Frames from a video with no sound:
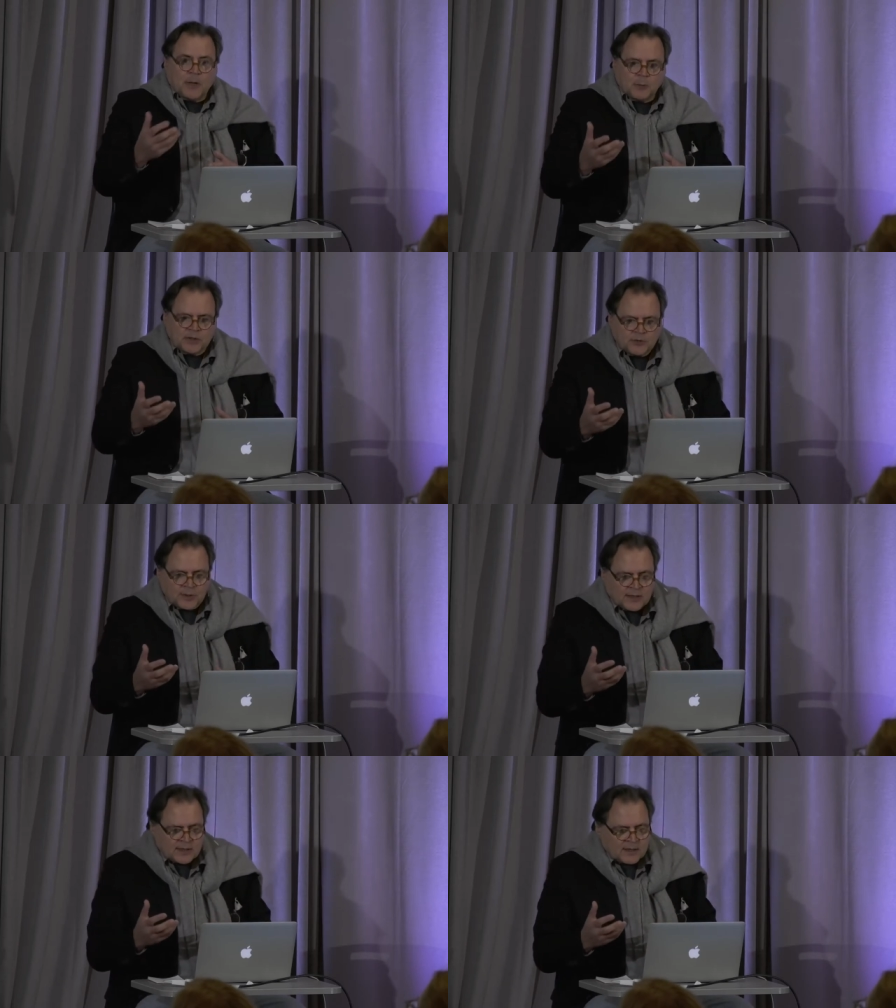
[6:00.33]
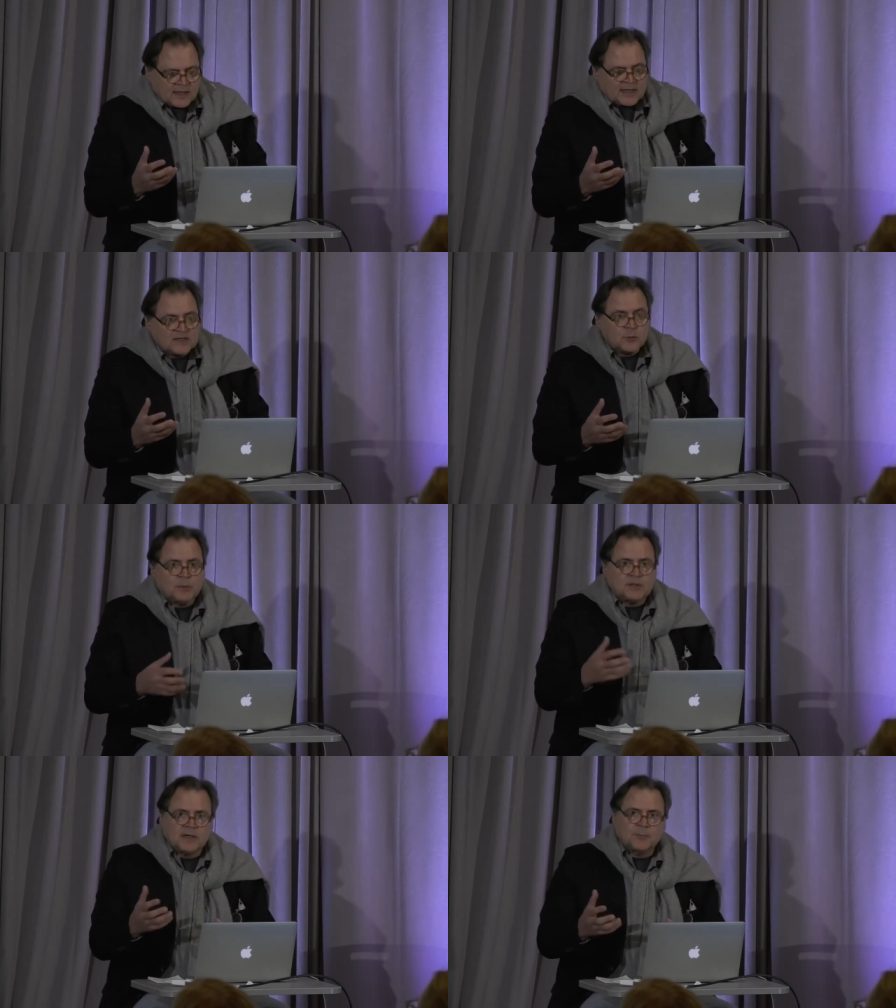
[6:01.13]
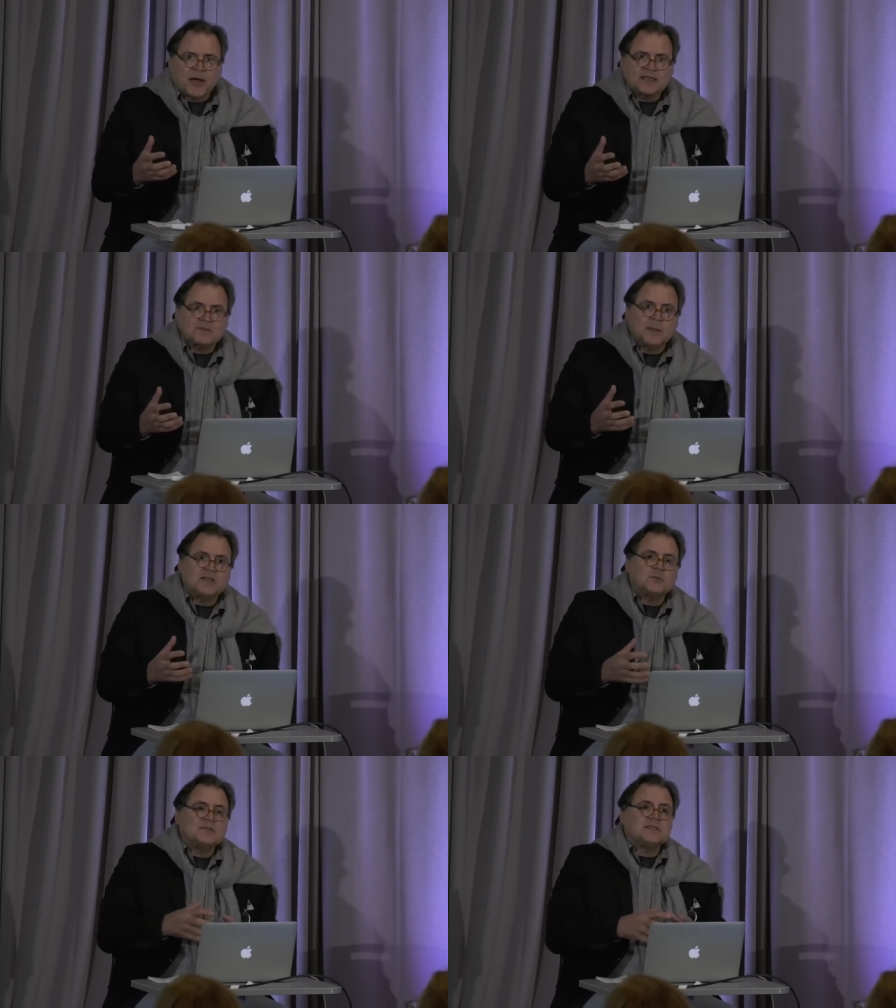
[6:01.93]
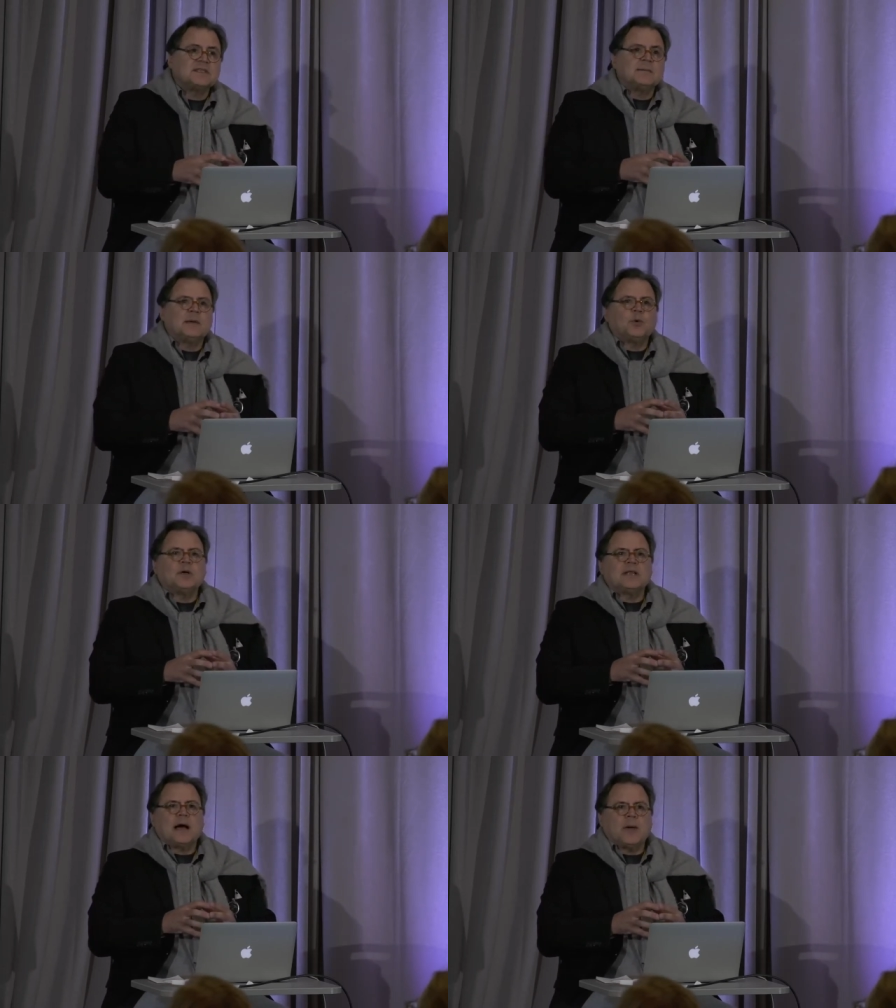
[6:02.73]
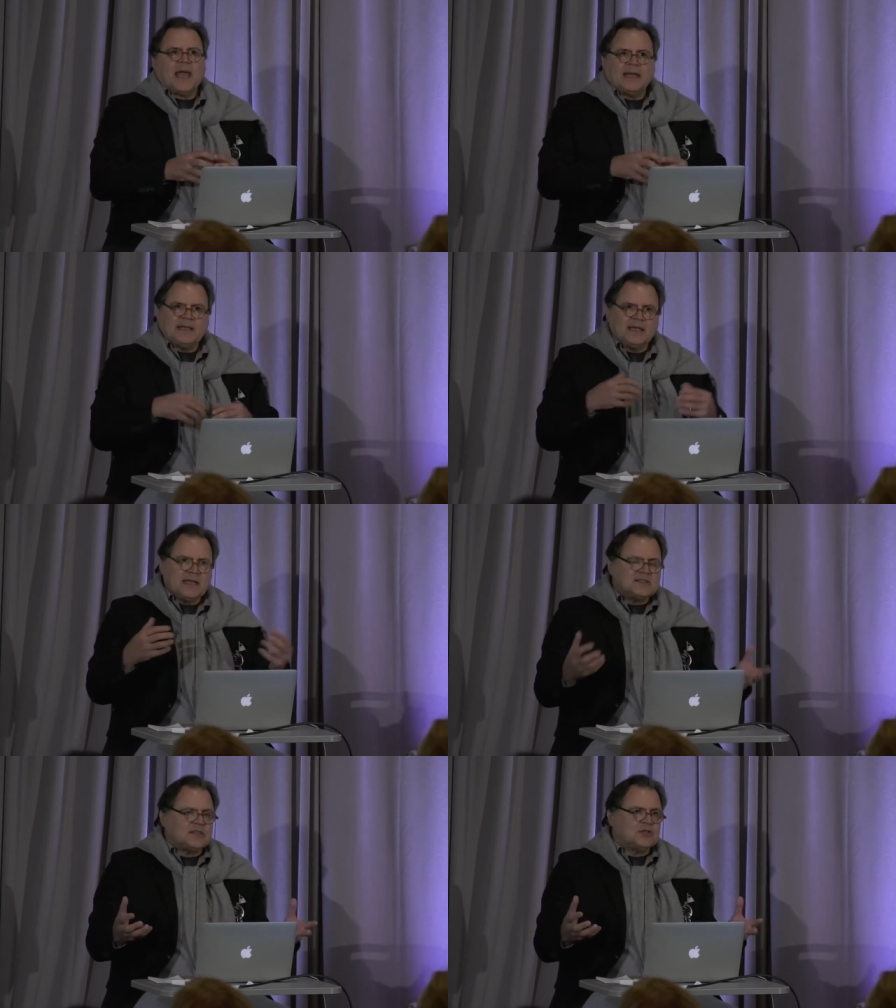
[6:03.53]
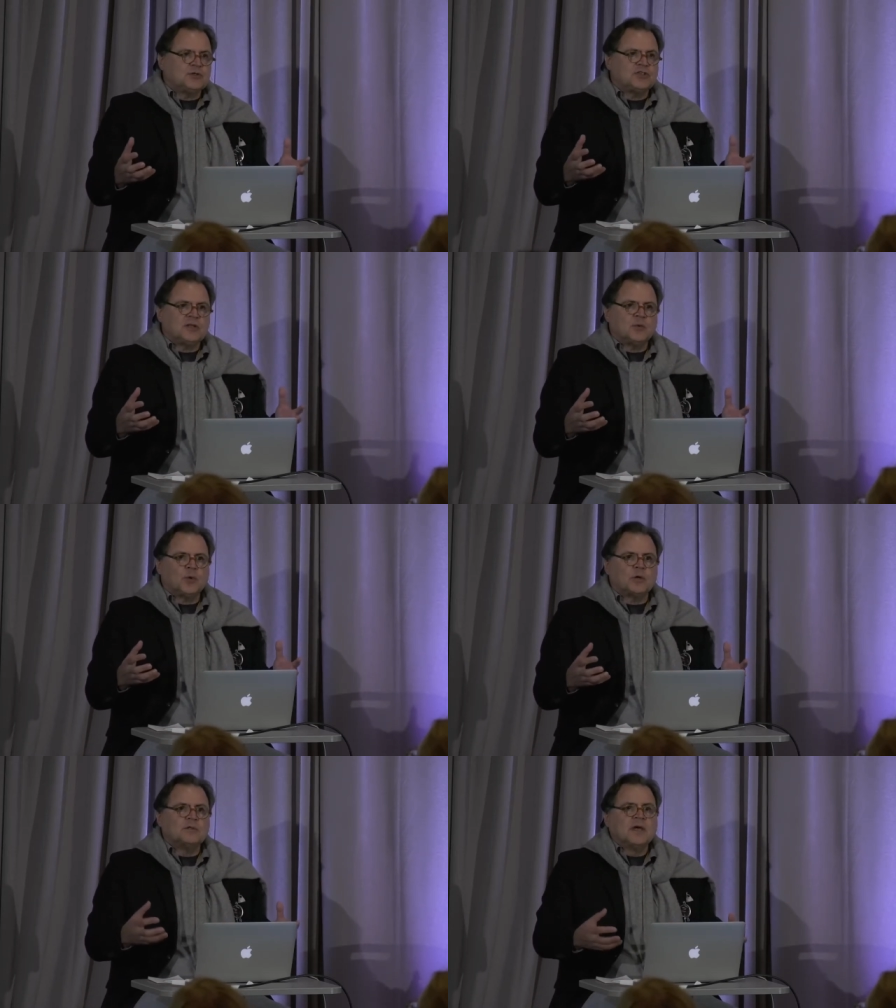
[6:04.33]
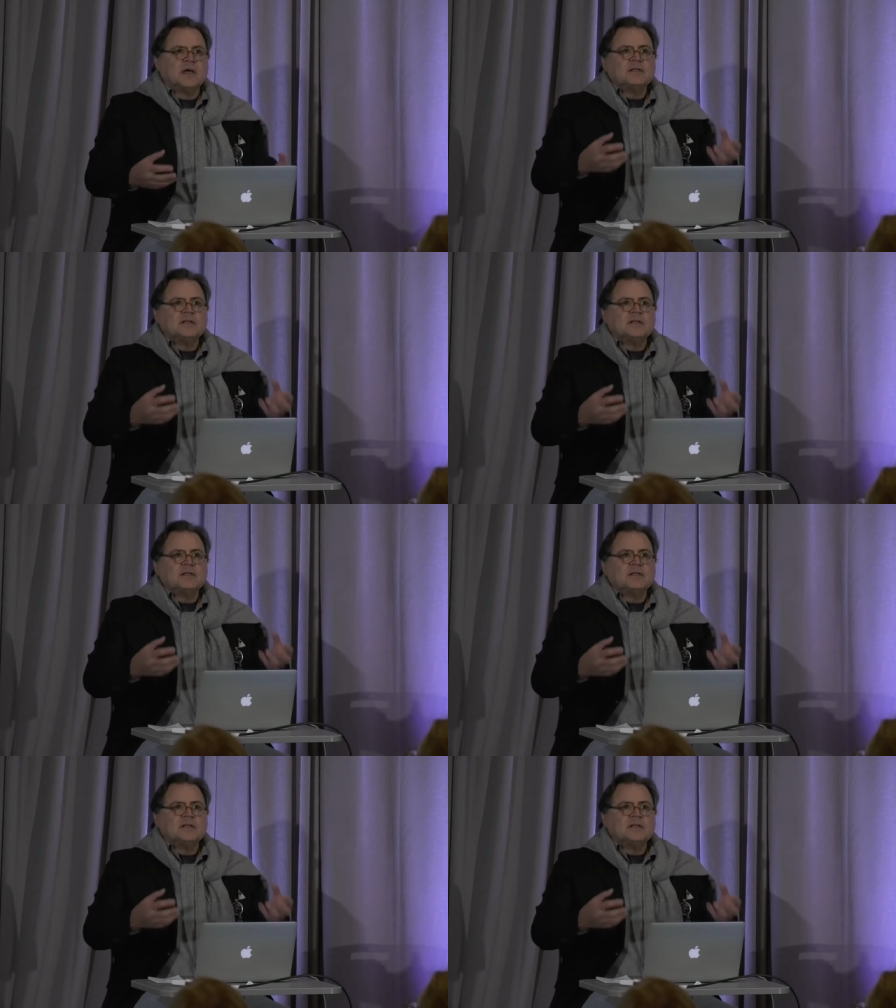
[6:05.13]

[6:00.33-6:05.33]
part we're doing is we're building a practice management system that will allow any institution in the world